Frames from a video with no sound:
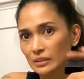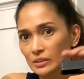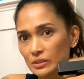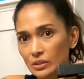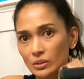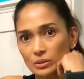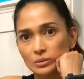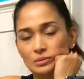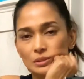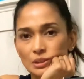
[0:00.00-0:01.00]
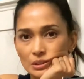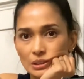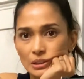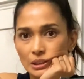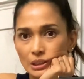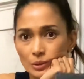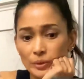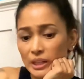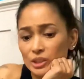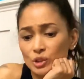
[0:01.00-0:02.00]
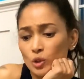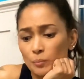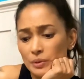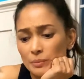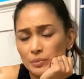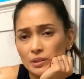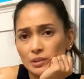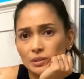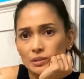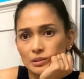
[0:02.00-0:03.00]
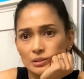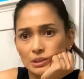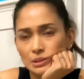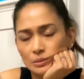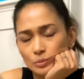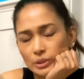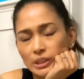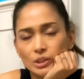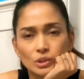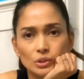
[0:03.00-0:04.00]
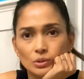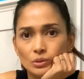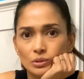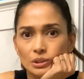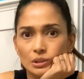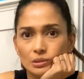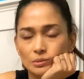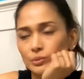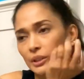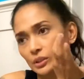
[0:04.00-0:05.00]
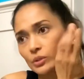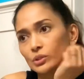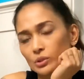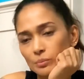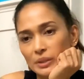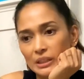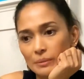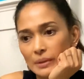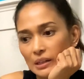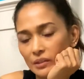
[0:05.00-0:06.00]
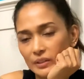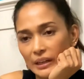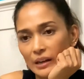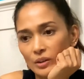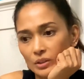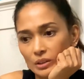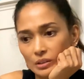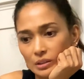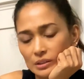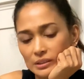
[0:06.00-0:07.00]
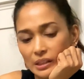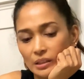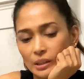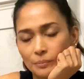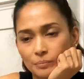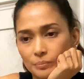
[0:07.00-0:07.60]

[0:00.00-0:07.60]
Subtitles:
So when I show people, when I used to be in the back of the counter selling